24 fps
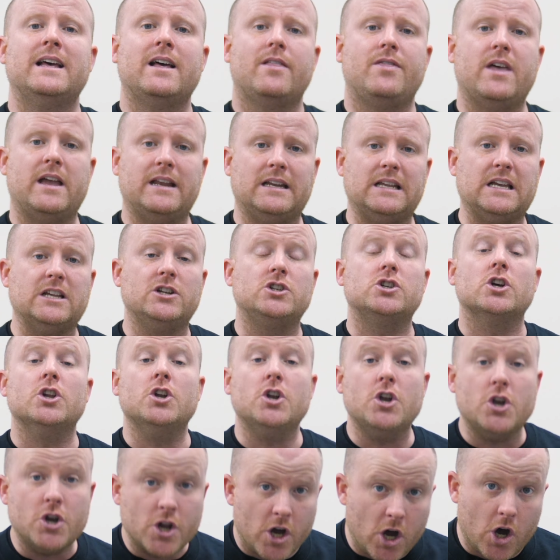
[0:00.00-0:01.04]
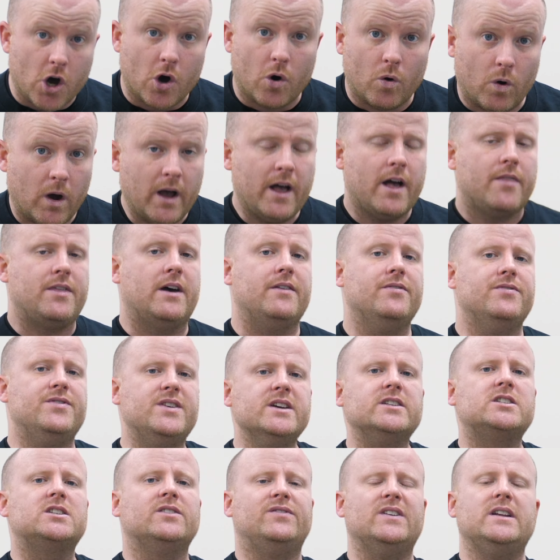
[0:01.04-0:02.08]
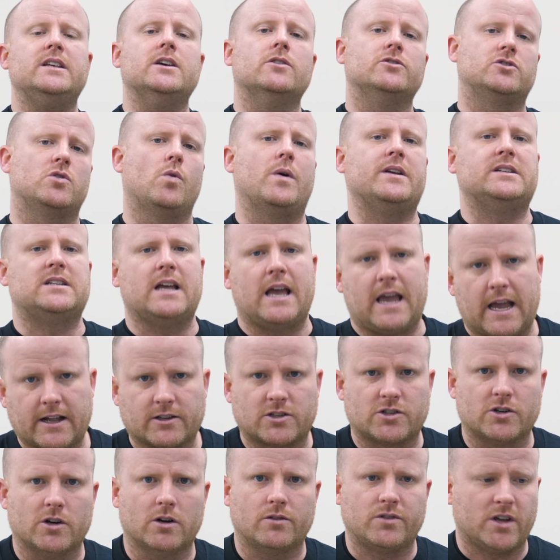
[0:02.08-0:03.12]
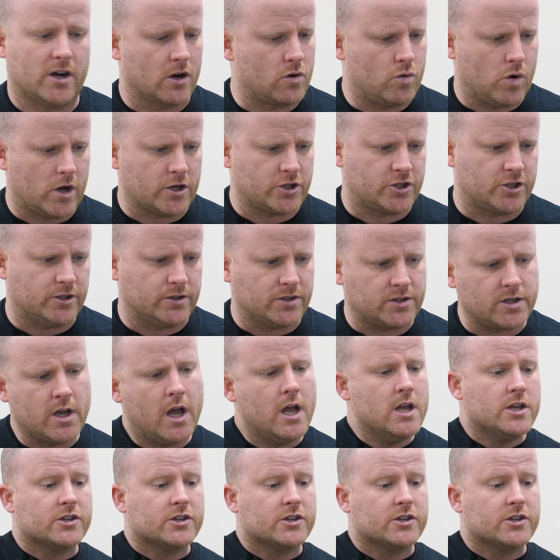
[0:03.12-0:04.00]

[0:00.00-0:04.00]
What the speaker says: they need to know that this video is going to answer their questions.